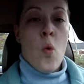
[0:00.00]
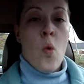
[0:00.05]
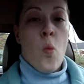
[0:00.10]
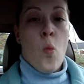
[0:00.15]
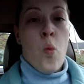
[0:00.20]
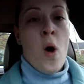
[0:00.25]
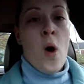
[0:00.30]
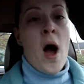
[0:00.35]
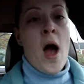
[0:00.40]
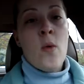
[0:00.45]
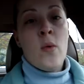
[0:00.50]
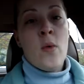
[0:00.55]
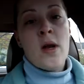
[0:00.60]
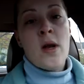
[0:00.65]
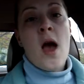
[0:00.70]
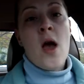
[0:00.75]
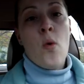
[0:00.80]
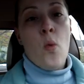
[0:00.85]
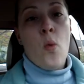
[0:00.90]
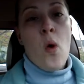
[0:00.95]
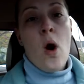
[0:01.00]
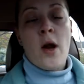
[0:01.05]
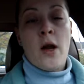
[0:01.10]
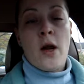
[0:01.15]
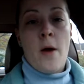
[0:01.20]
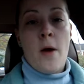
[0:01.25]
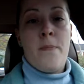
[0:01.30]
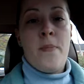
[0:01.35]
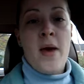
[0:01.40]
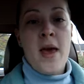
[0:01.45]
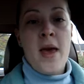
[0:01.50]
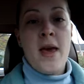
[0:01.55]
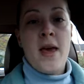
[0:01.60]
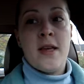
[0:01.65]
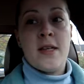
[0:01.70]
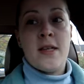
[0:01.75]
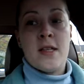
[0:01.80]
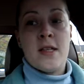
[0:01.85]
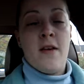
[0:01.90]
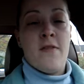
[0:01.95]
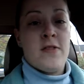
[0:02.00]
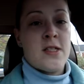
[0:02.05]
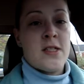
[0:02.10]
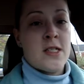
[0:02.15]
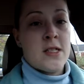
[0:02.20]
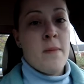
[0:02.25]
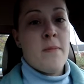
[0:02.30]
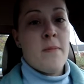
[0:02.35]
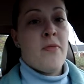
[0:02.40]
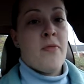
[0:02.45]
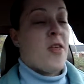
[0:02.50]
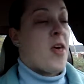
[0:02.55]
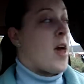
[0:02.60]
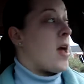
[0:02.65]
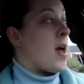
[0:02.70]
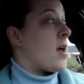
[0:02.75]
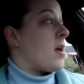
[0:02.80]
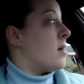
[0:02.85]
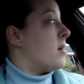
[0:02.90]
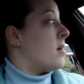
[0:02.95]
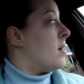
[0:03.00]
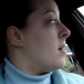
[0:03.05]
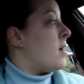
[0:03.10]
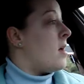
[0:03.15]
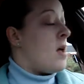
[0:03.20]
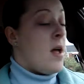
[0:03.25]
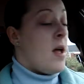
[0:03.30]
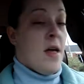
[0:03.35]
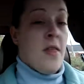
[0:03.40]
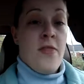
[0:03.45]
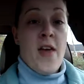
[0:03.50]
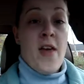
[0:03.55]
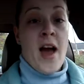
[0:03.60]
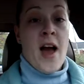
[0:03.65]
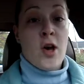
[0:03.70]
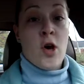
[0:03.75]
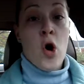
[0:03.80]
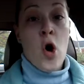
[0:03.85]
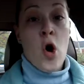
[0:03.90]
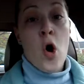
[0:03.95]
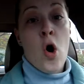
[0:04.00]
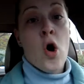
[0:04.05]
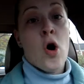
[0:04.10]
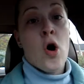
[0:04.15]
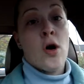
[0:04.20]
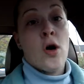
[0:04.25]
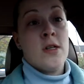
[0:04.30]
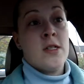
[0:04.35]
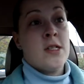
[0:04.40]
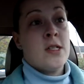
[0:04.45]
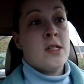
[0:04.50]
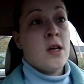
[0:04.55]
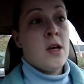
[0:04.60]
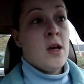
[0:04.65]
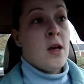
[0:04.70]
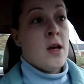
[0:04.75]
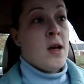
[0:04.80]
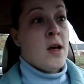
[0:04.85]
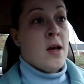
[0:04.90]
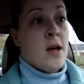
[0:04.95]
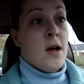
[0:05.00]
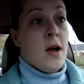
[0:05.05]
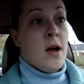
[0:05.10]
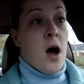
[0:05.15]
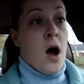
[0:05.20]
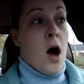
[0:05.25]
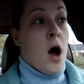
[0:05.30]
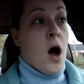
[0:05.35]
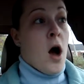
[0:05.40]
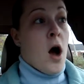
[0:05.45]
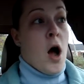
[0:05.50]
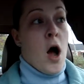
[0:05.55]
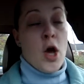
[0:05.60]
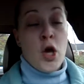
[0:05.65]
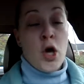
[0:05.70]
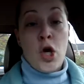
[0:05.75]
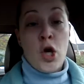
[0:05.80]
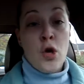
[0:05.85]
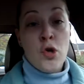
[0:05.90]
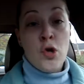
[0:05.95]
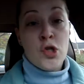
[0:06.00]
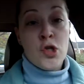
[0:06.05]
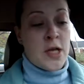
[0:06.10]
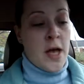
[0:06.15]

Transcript: why would I want a piece of something that caused uh, a huge